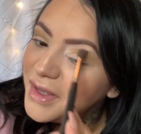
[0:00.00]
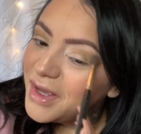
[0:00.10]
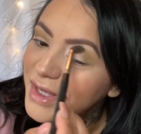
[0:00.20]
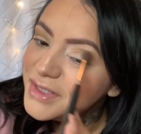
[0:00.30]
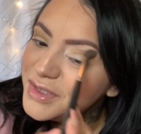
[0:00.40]

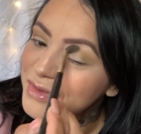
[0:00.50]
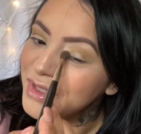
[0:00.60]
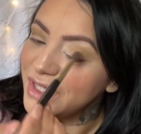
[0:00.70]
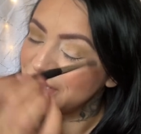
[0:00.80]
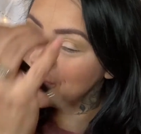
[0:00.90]
I do
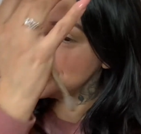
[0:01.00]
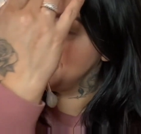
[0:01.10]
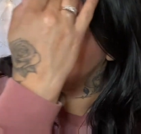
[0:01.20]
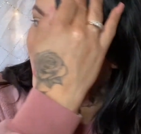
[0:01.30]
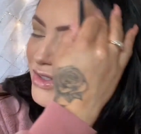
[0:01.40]
like Dose of
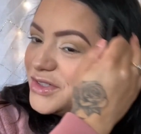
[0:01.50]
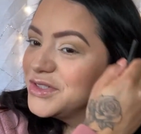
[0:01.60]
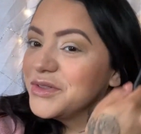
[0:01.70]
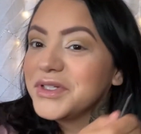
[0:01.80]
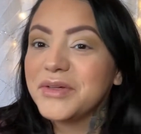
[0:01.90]
Colors,
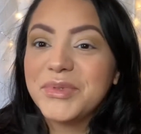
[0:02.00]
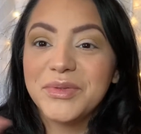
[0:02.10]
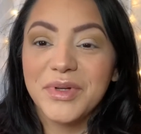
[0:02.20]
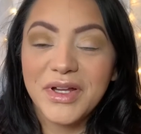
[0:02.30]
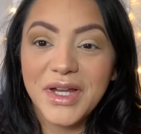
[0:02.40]
don't get me
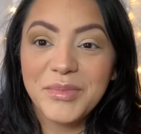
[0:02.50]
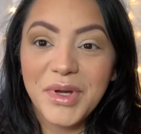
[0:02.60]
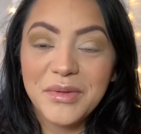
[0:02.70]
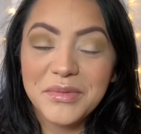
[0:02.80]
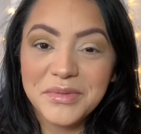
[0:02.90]
wrong. I
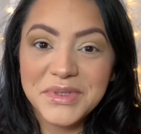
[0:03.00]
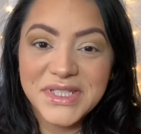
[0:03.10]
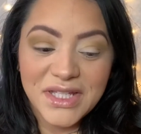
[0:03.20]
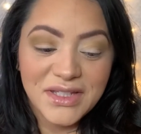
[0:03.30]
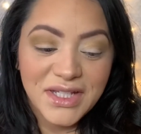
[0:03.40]
probably
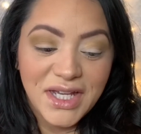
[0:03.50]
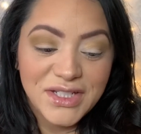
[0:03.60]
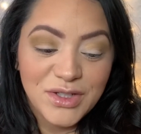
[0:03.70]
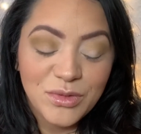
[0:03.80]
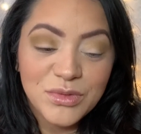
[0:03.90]
sound like I
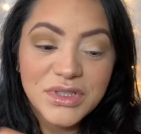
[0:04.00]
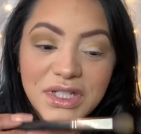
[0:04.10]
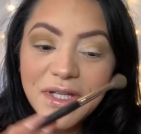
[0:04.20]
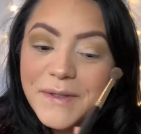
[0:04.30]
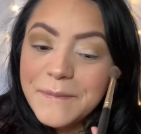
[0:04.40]
don't.
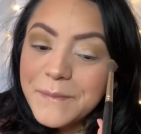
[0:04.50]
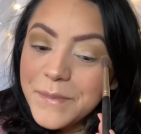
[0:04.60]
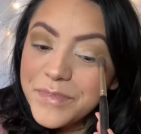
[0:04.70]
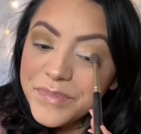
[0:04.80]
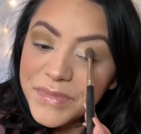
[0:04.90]

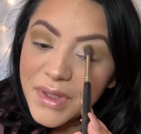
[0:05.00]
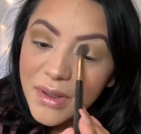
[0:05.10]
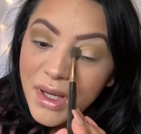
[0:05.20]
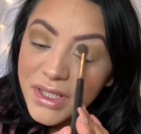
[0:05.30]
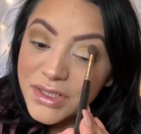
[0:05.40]

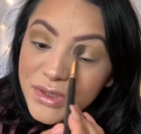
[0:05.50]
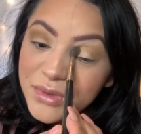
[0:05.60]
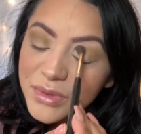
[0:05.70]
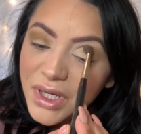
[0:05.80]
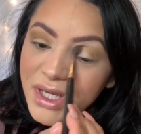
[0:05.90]
I
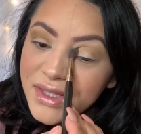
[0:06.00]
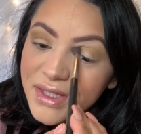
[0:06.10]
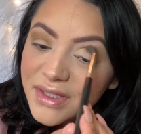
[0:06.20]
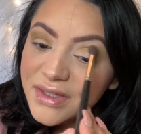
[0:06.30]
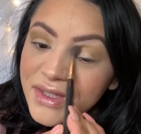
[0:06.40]
do. I
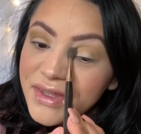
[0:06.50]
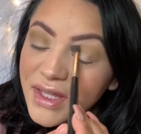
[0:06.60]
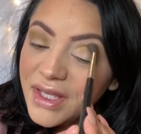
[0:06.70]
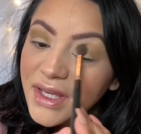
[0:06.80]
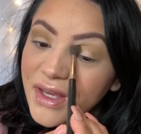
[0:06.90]
think that
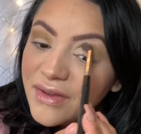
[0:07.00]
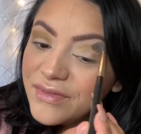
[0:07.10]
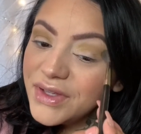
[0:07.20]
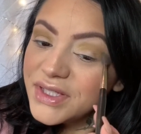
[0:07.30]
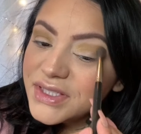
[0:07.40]
they have
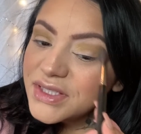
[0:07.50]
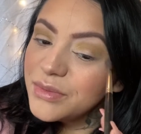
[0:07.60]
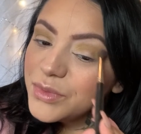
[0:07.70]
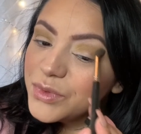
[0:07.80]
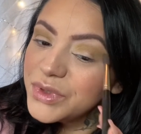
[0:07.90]

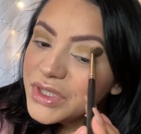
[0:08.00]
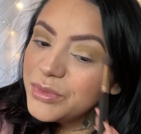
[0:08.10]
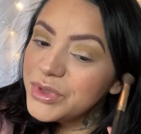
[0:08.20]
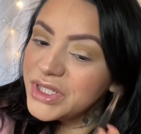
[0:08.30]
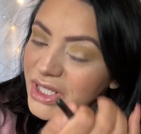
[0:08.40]
some really
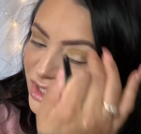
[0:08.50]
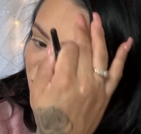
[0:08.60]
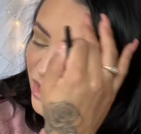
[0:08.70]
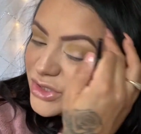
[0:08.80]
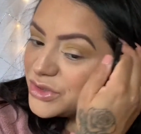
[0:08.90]
pretty
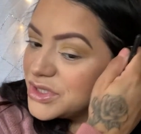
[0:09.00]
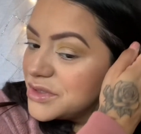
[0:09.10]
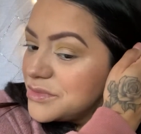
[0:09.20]
eyeshadows.